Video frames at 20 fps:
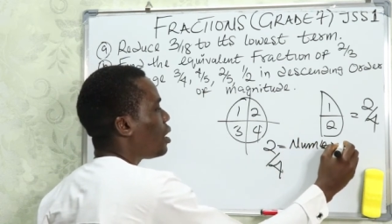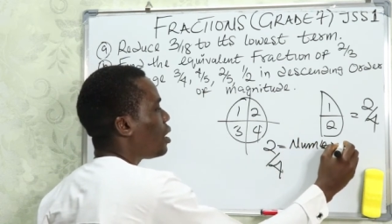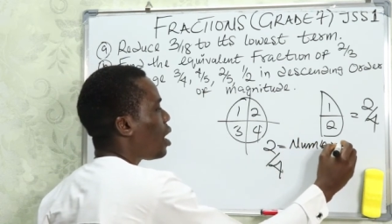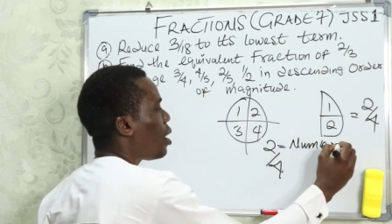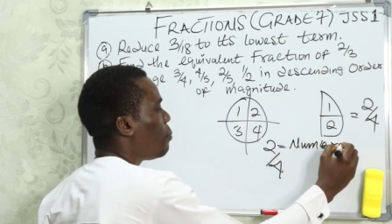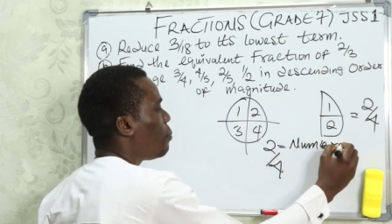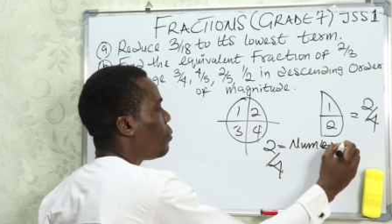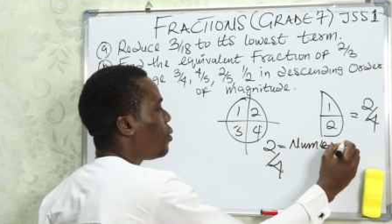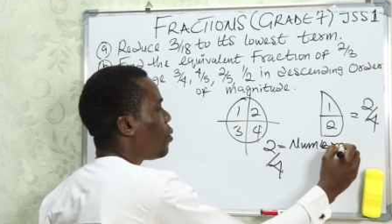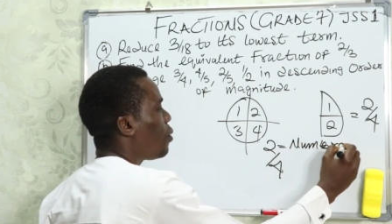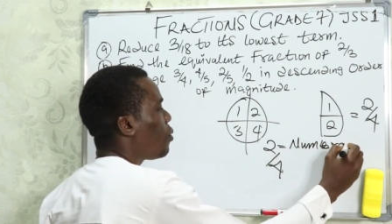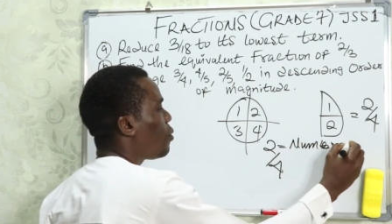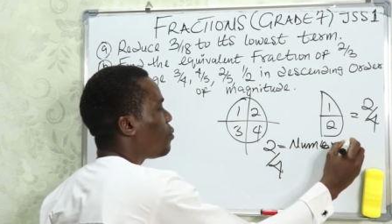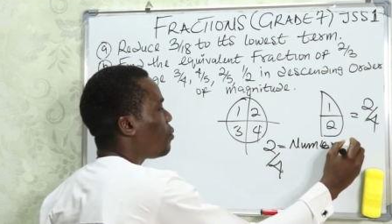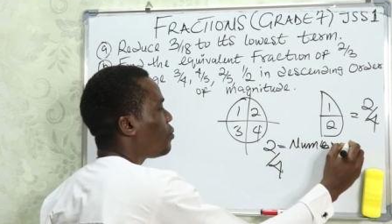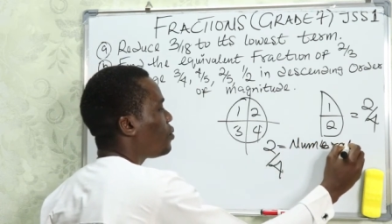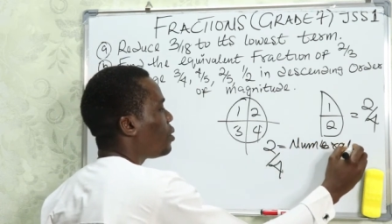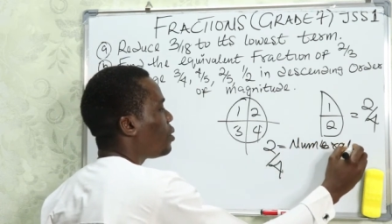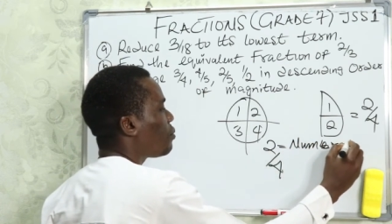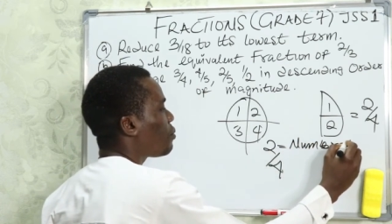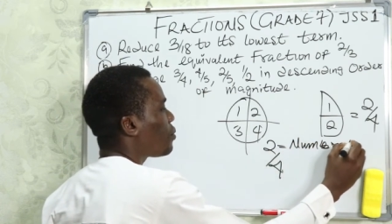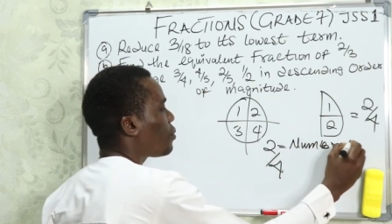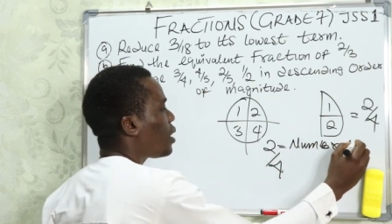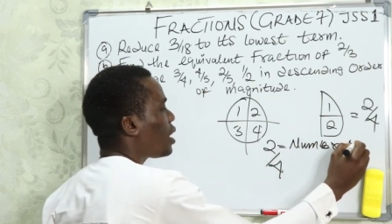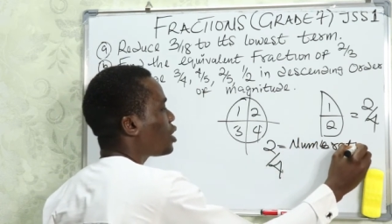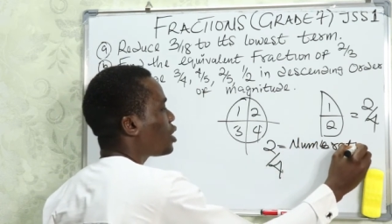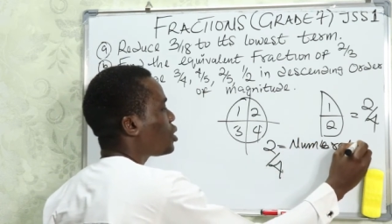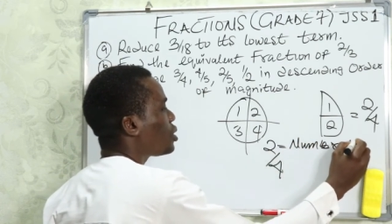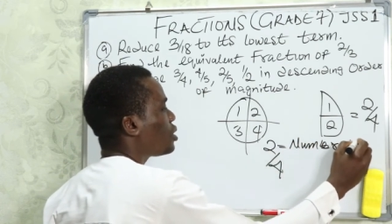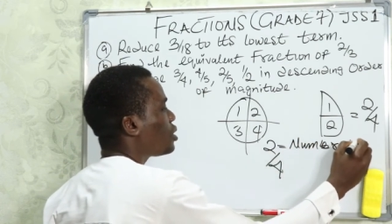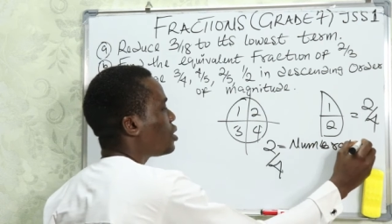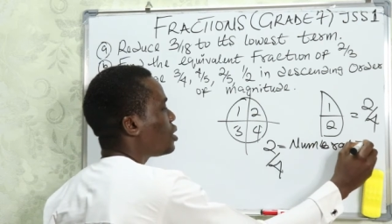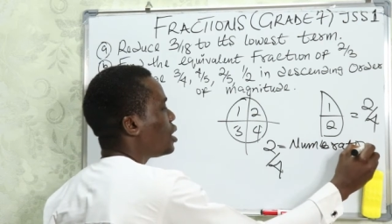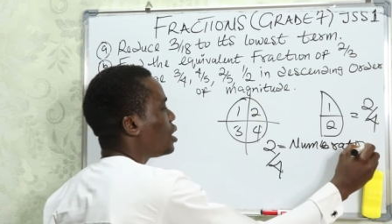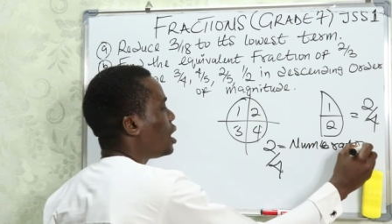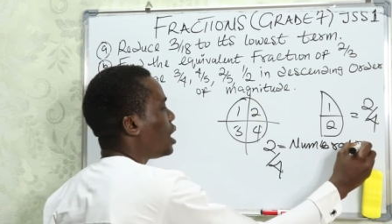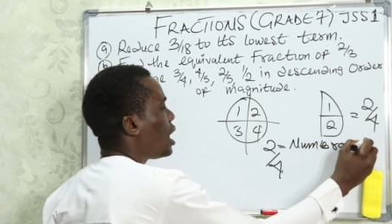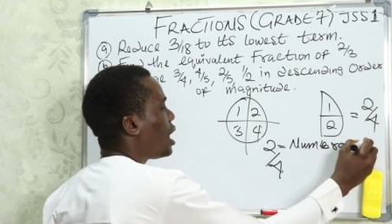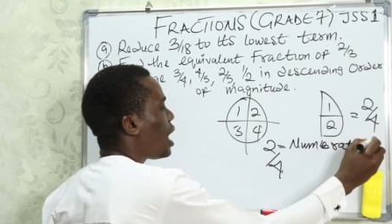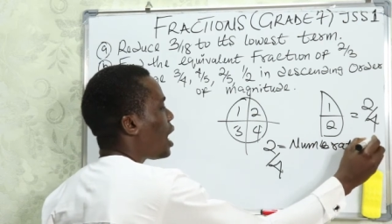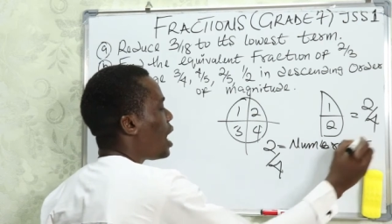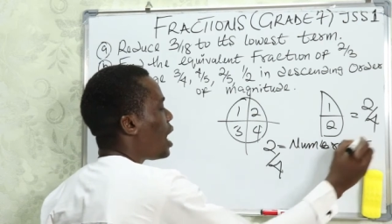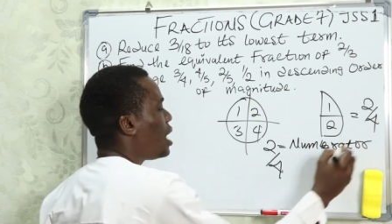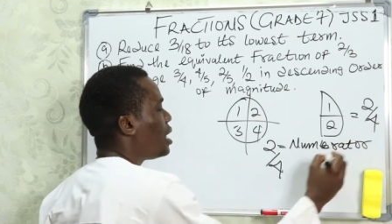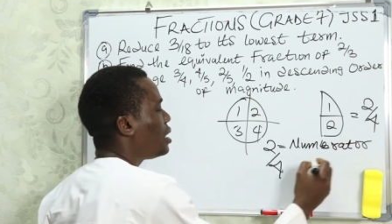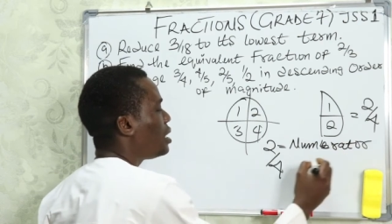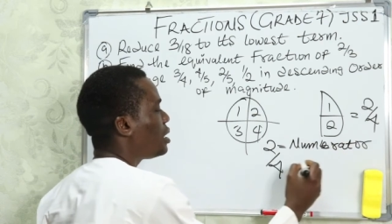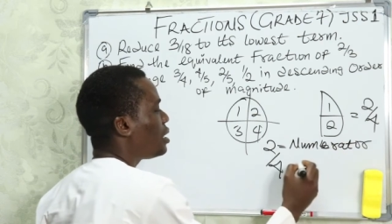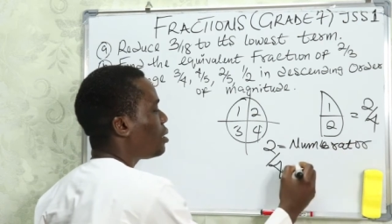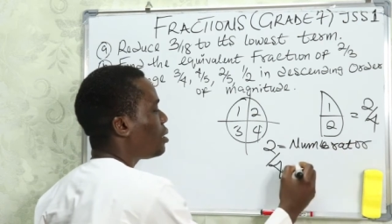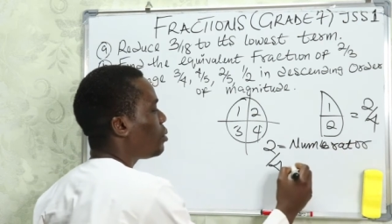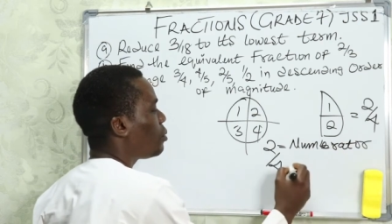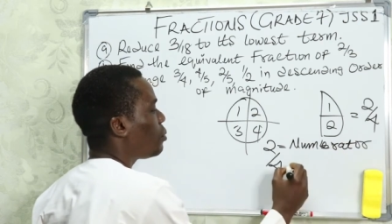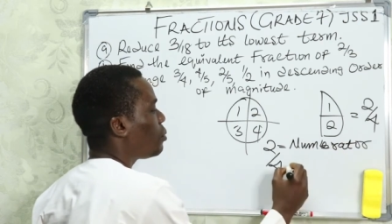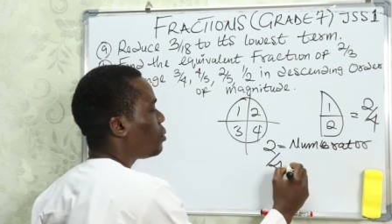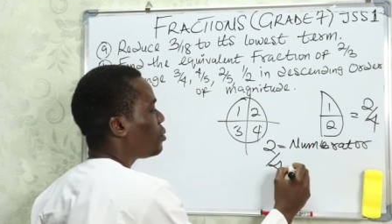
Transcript: Above the fraction, and the